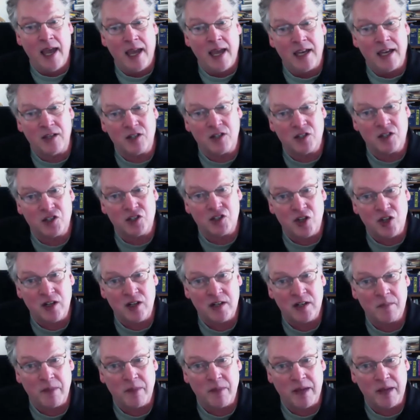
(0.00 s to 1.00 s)
It
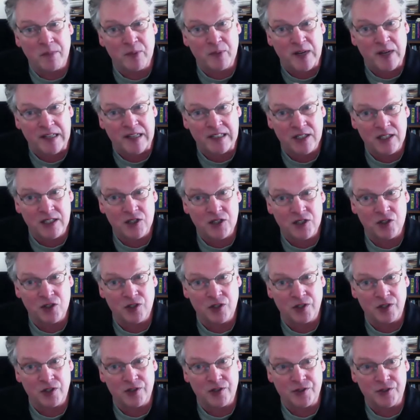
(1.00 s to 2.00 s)
started by
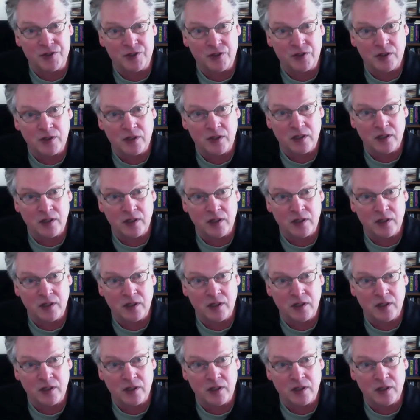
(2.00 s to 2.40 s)
practitioners